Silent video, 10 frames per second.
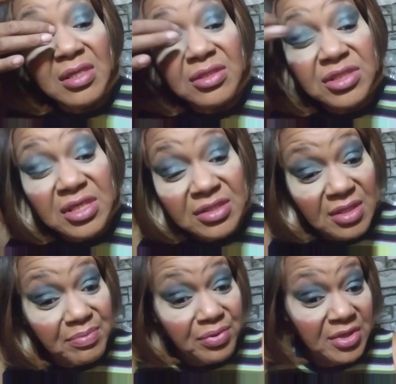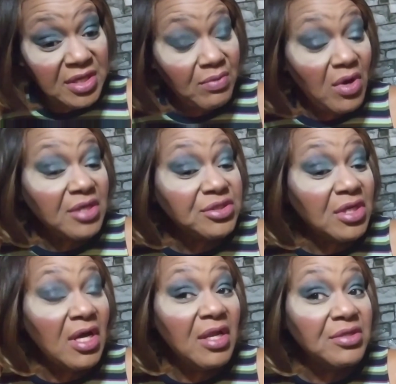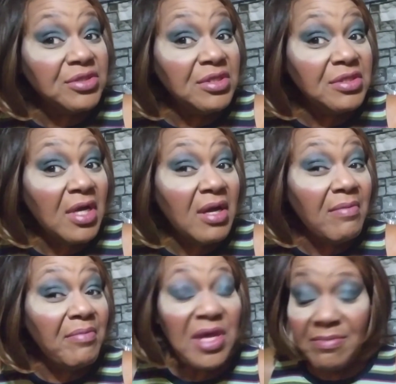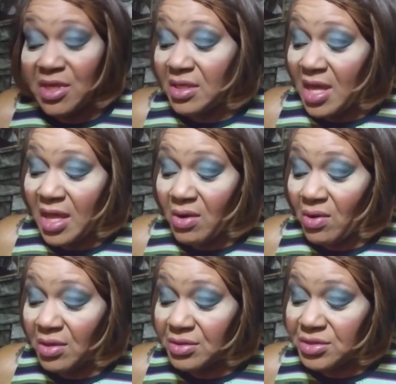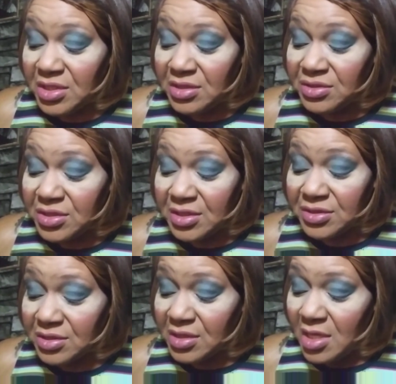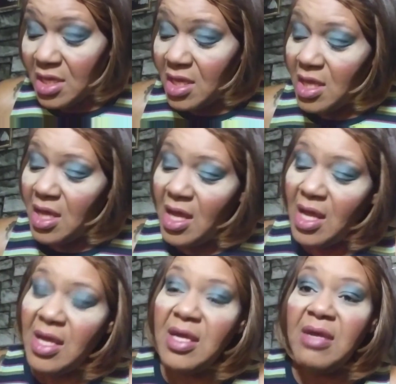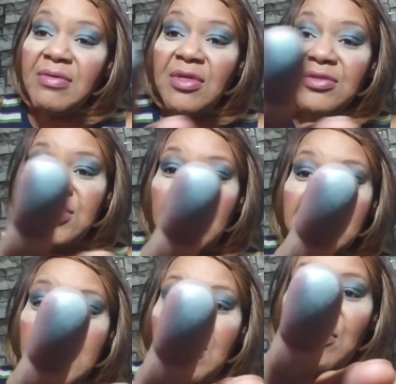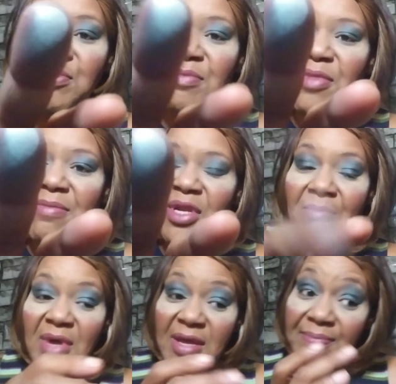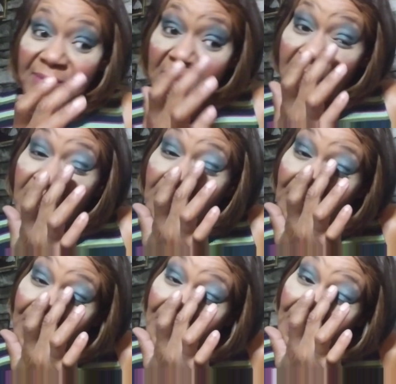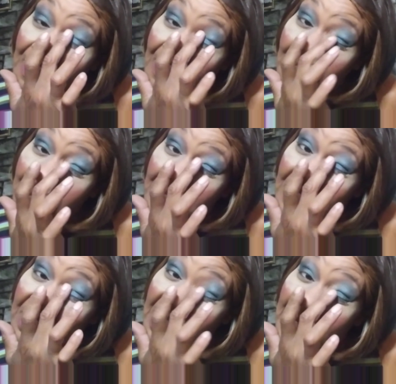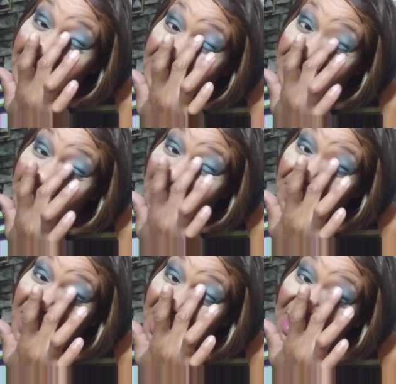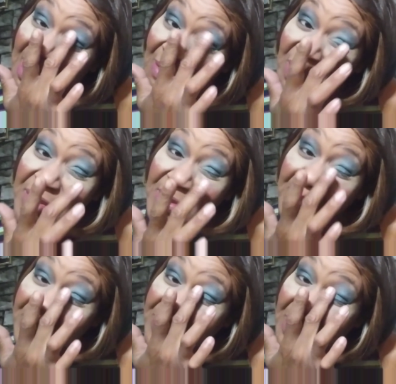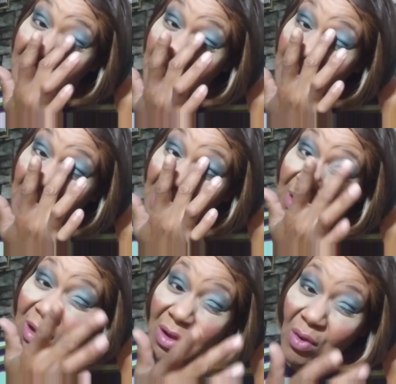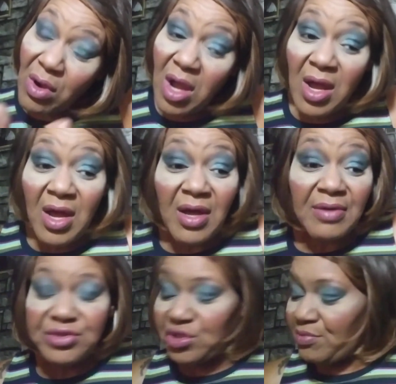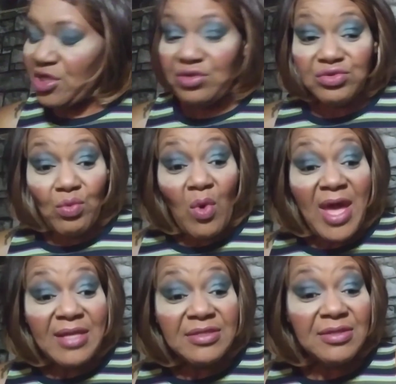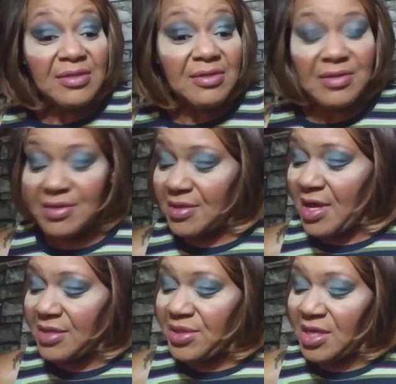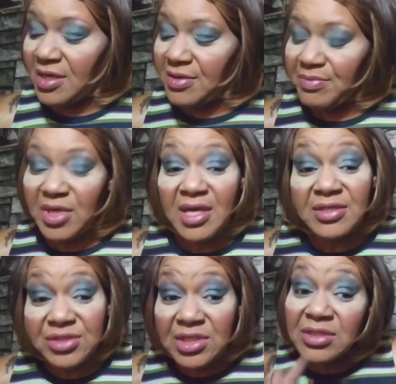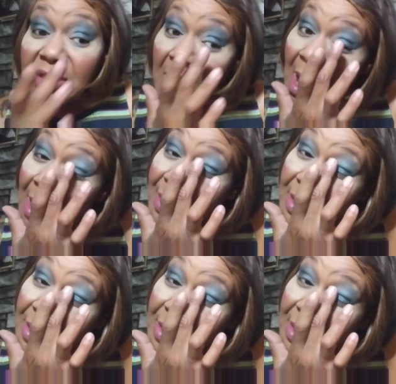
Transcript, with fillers: She's a pretty wash of color. She's not beaming at all. She's just, even though she looks like it would be beaming on my finger, it's maybe one of those uh, should be used wet, I think, because she's not